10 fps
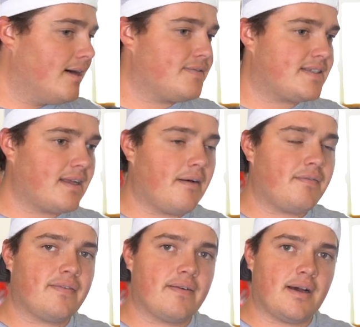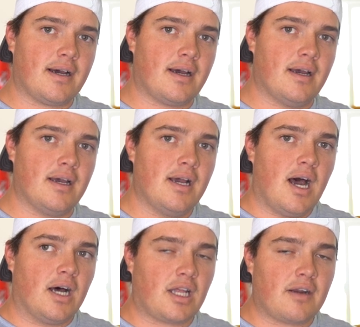of stuff.
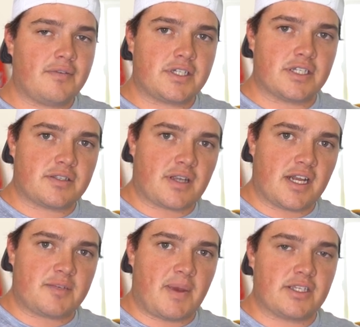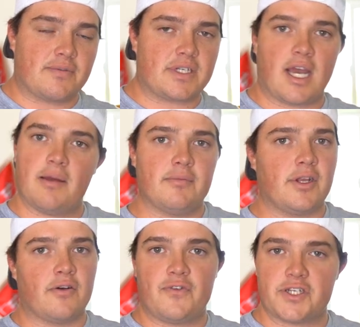A lot of it's just kind of spans over time,
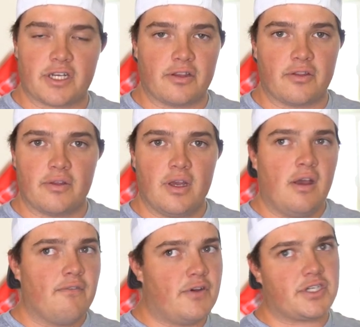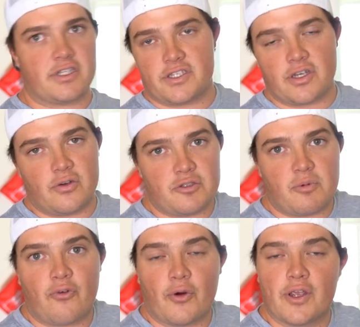you know, fishing the zones
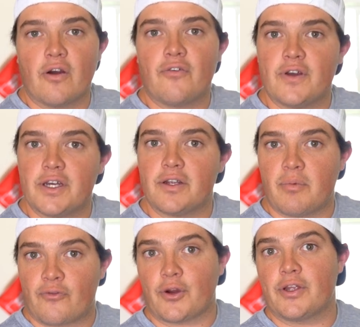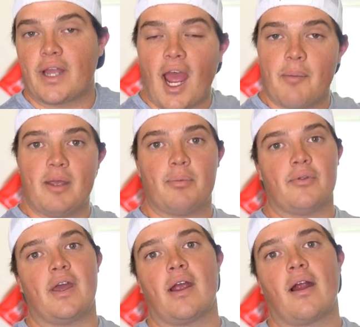before you go fit, before you guide people
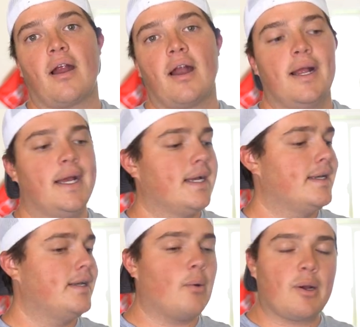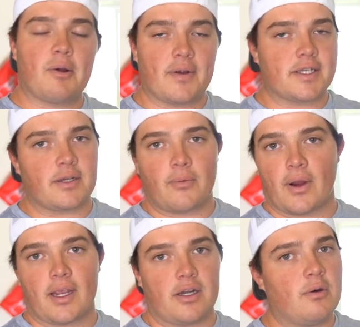there, knowing what rigs are
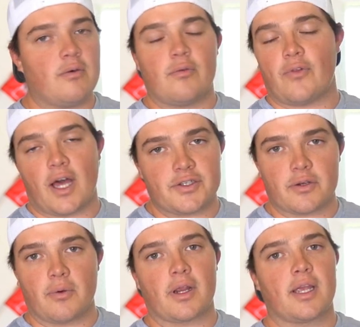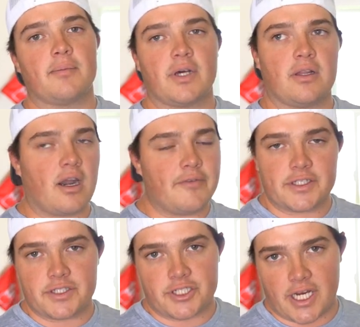working, knowing what flies are working, but a lot of it
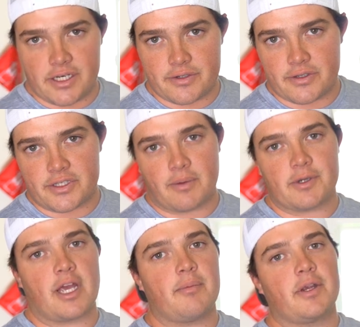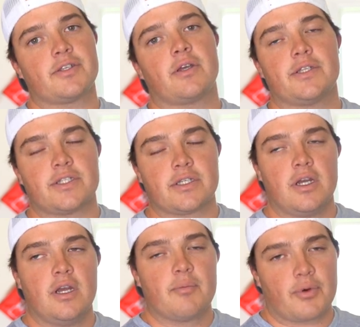doesn't change through the summertime here. So it's
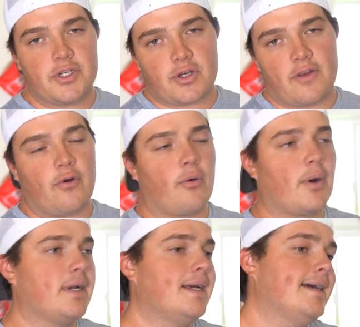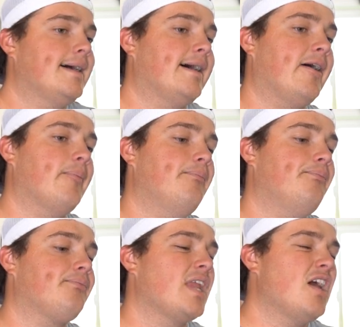pretty straightforward.
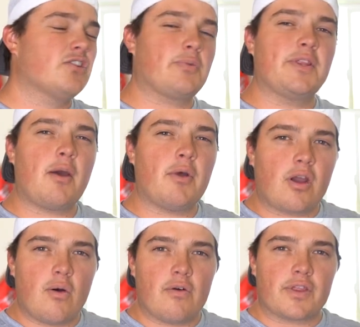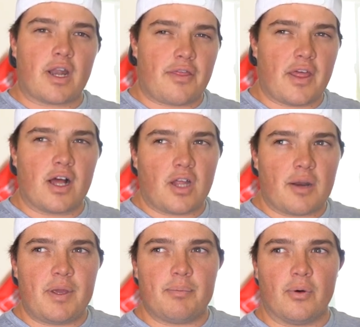There's one thing I want to go over that I think a lot
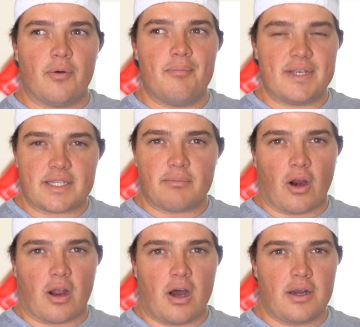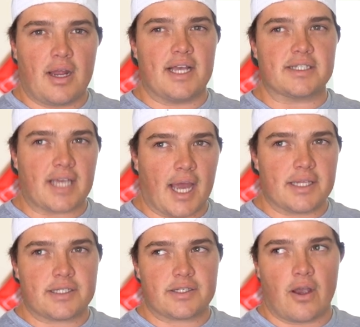of people miss the mark on as
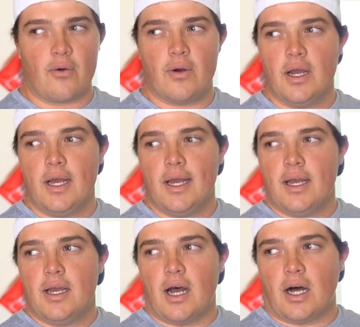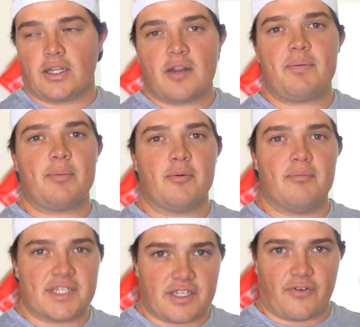guides. So a lot of people
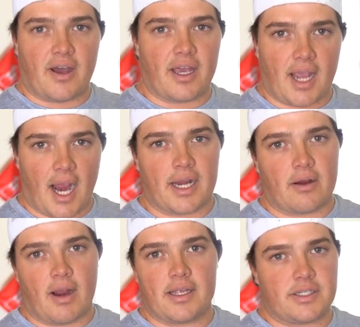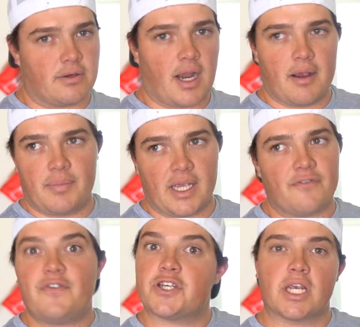mystify guiding, right? So being a
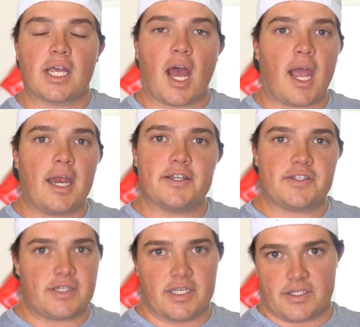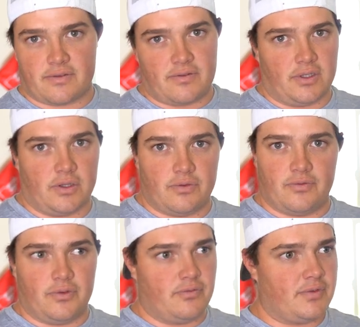fishing guide, it's this
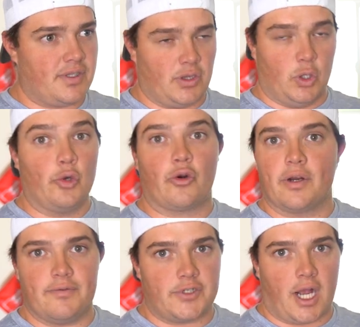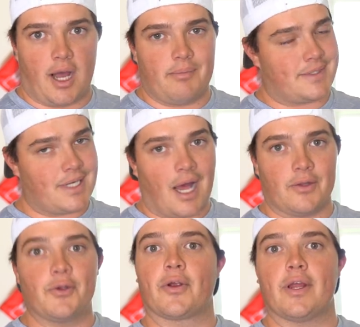lucrative job. It's not
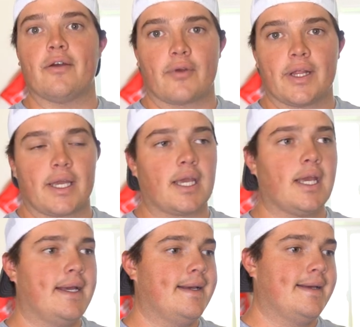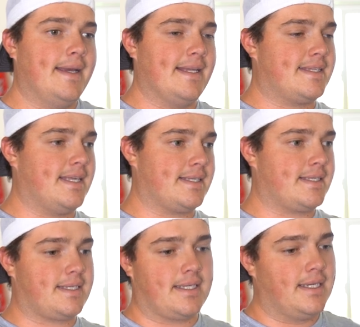lucrative, really. It's
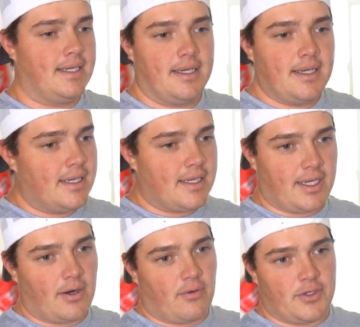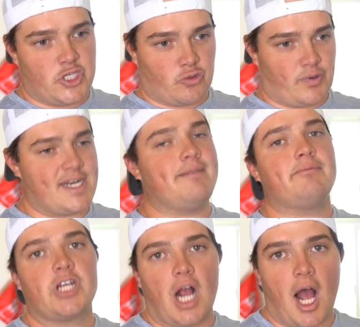this, you know,
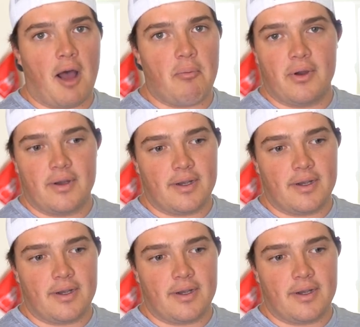dream job